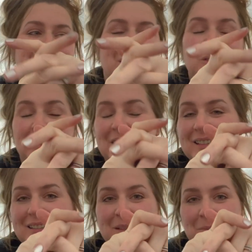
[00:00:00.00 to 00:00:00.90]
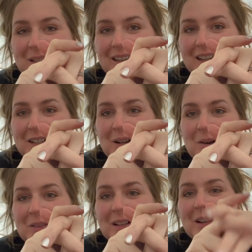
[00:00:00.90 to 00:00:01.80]
I run into somebody that I know
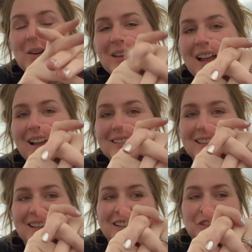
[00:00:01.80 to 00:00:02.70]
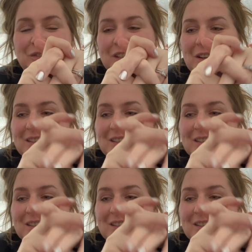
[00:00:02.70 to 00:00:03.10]
and they're like, oh yeah, I seen that in your video.